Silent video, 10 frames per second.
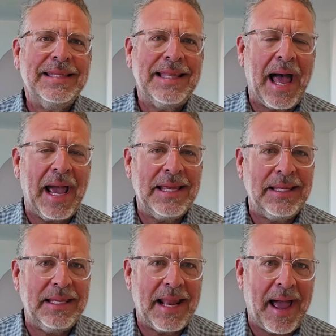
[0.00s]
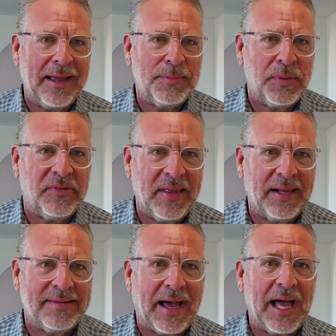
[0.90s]
99%
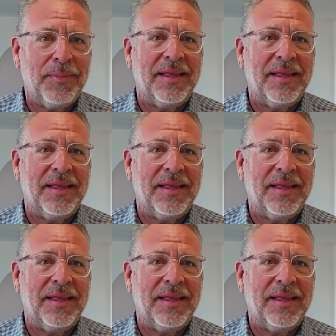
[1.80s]
of the time